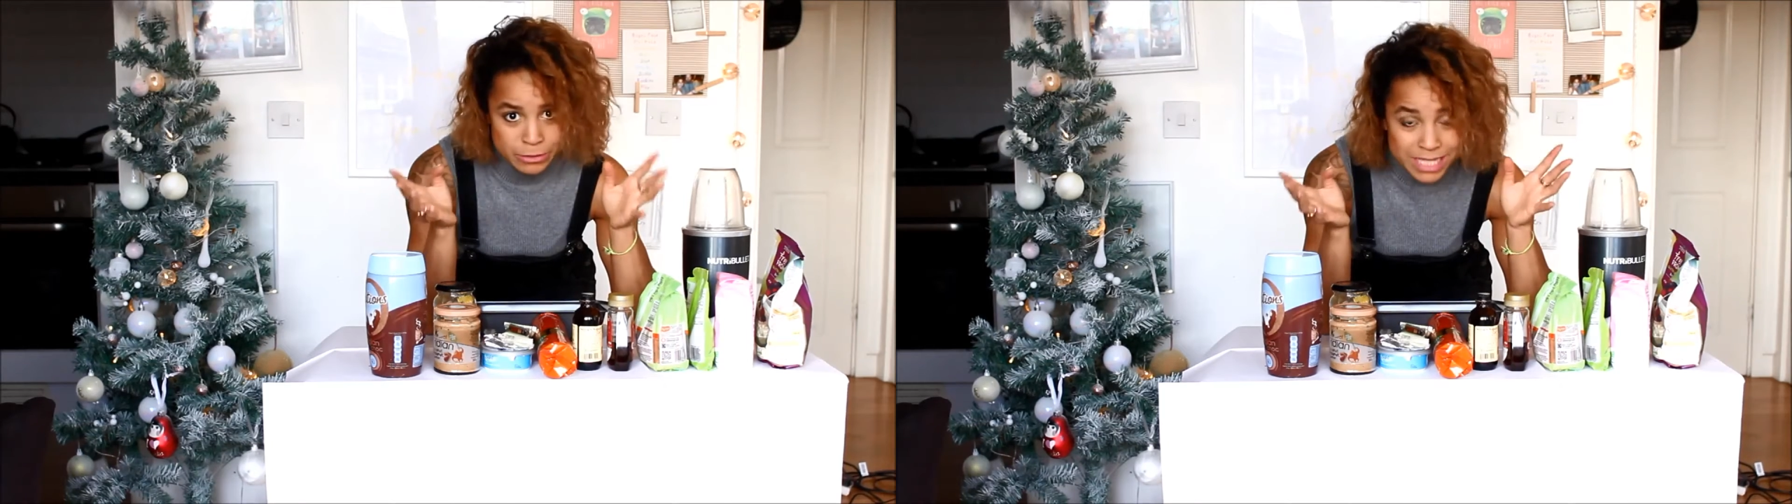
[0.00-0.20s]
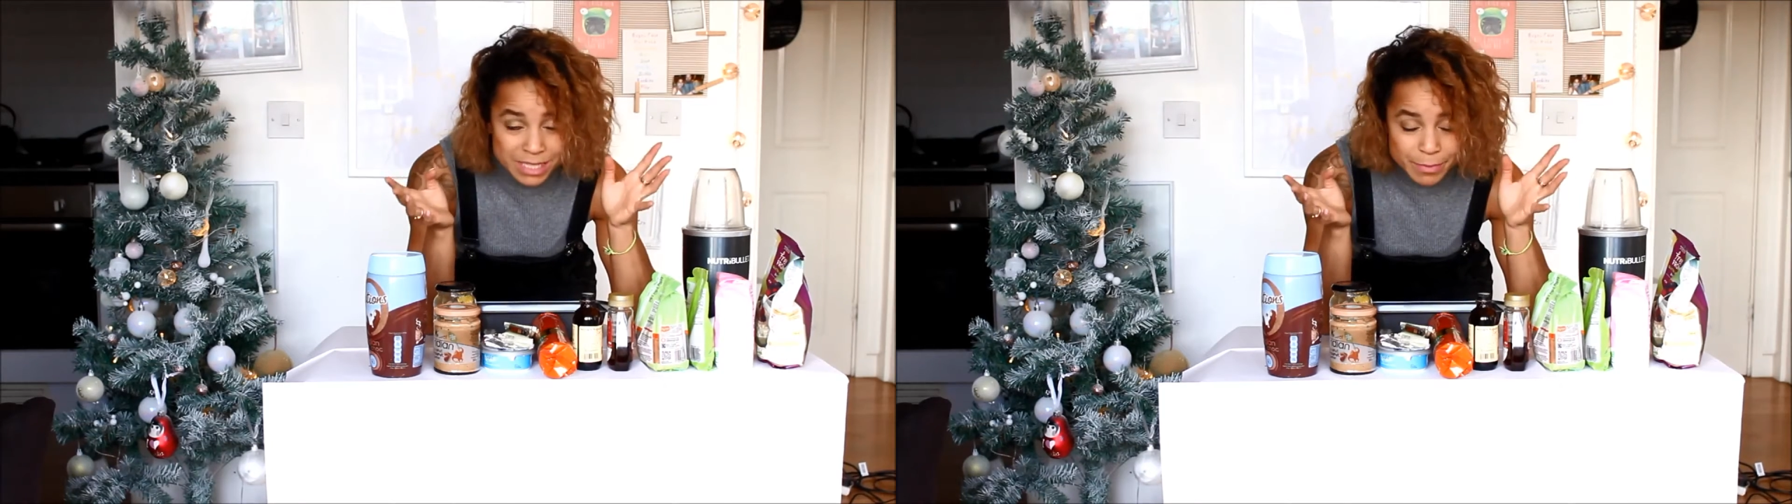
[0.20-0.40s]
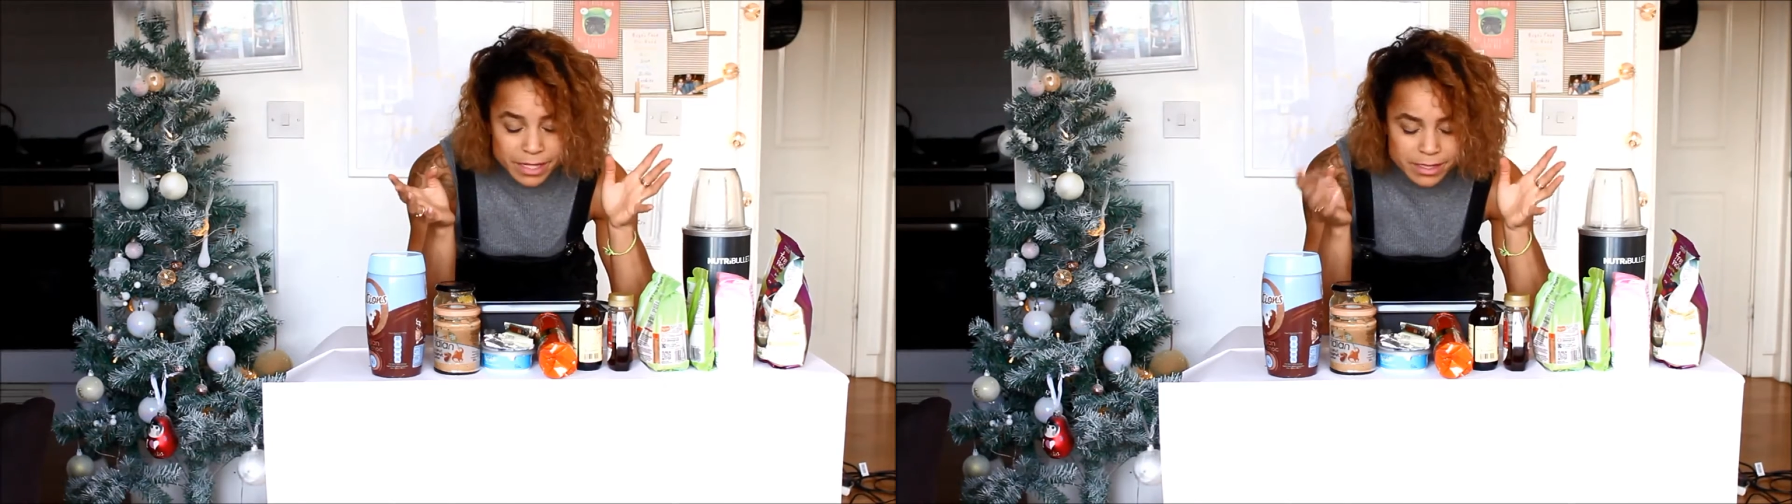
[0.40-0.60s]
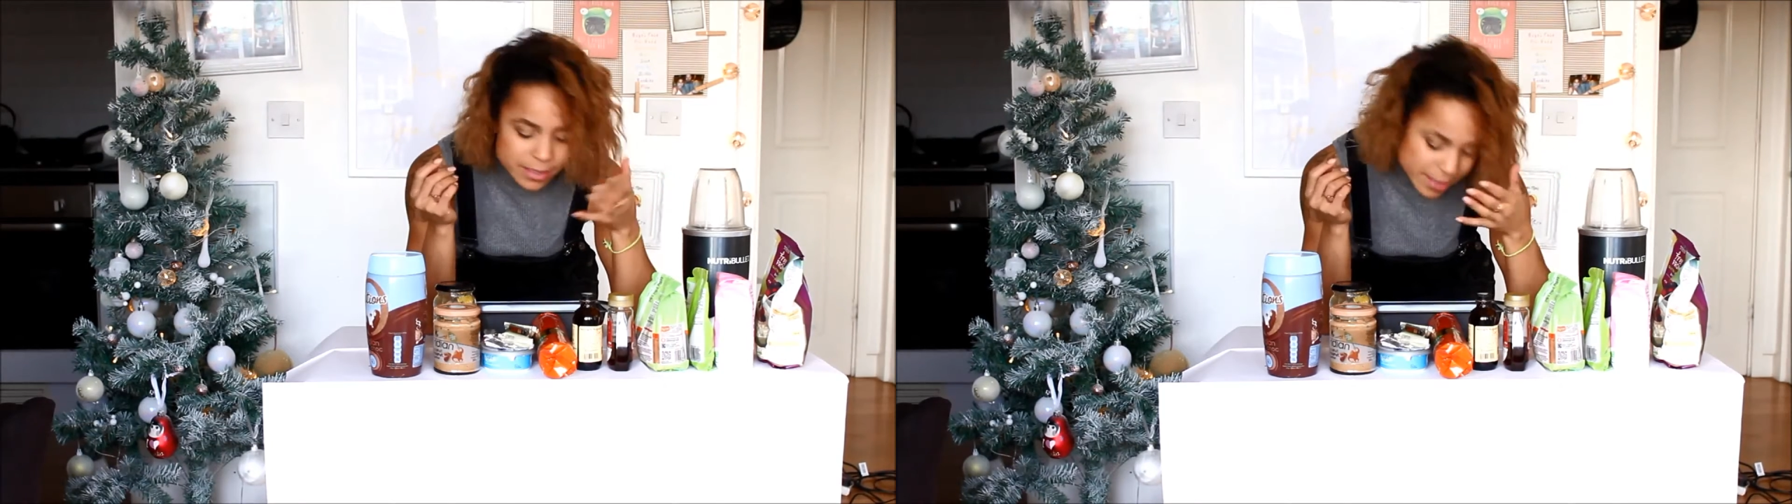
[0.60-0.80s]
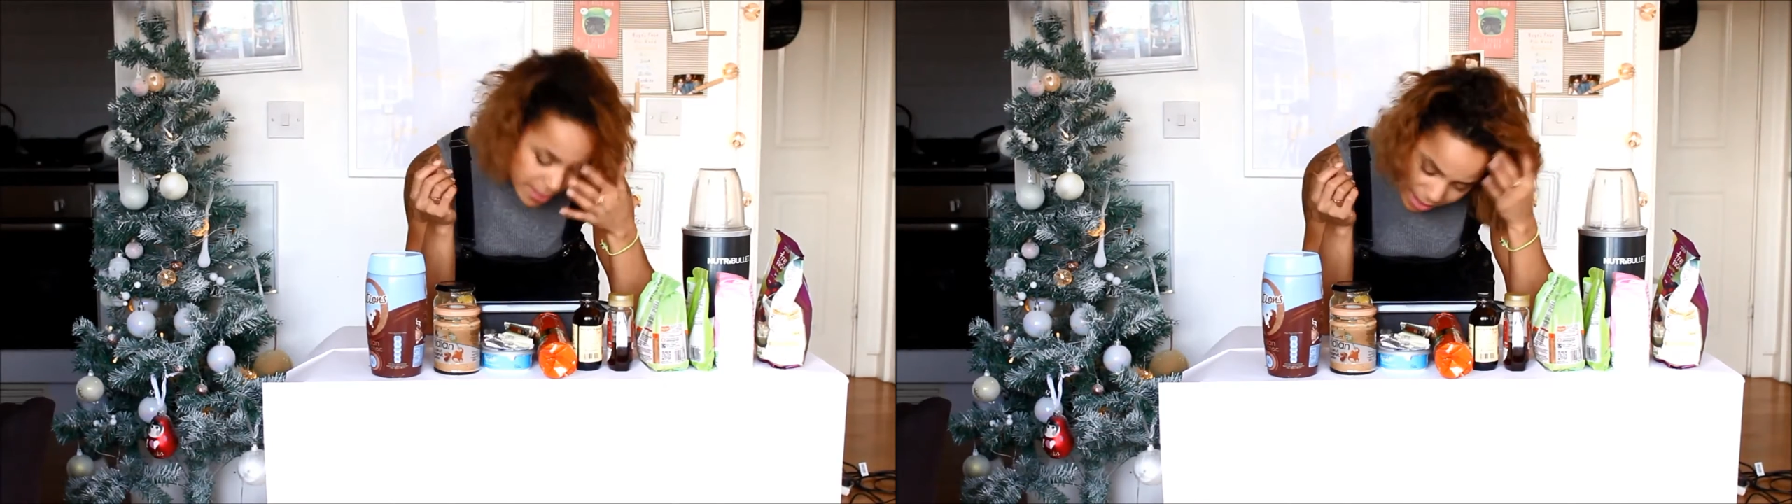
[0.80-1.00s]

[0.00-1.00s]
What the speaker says: Christmas,